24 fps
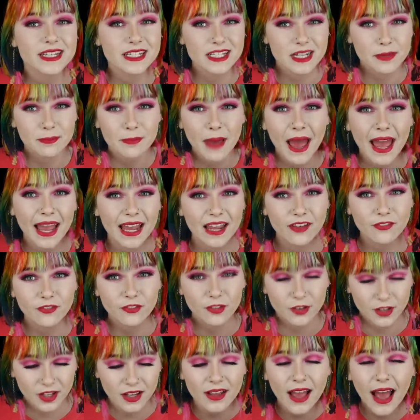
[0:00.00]
to pay
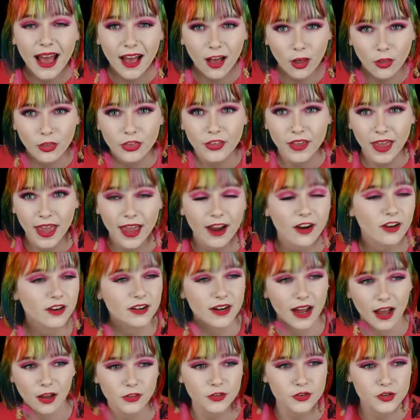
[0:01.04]
for healthcare and
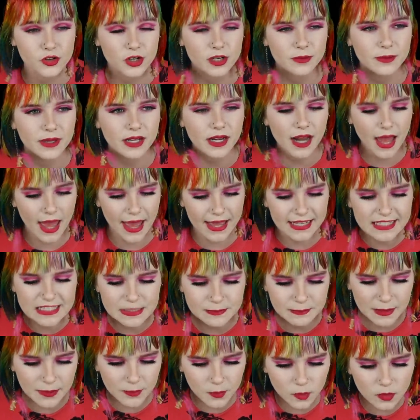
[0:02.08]
health treatment. It's
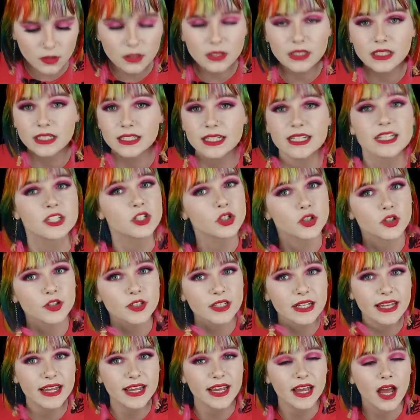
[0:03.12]
people
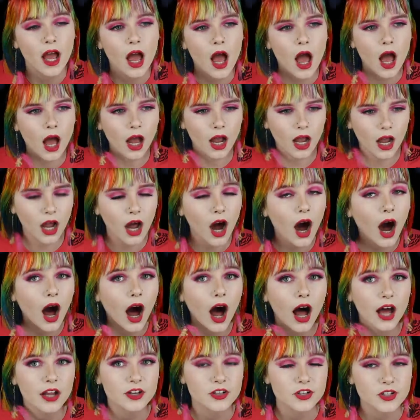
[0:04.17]
literally
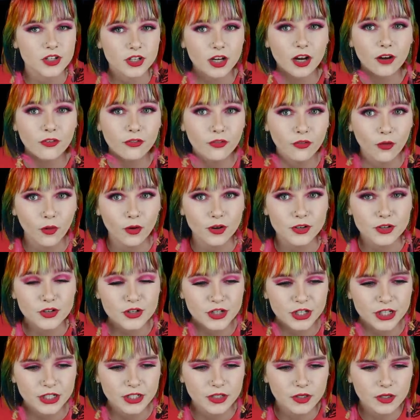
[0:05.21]
can't afford
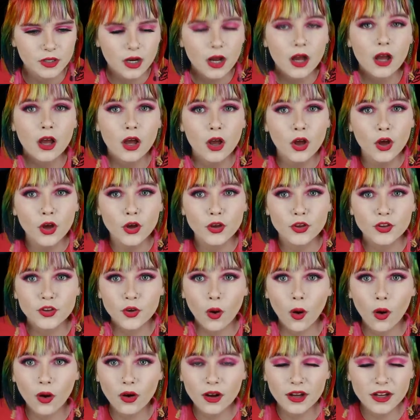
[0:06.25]
to.
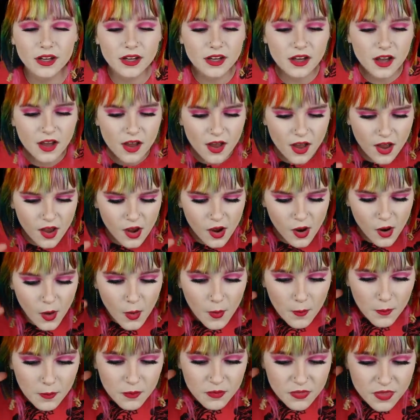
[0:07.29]
Your,
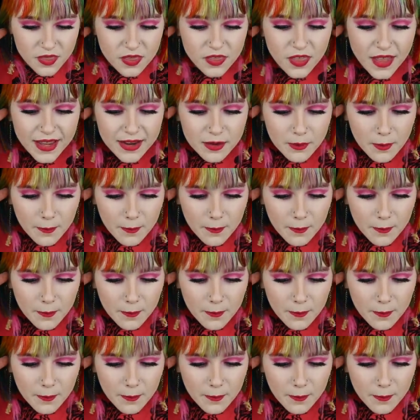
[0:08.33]
like,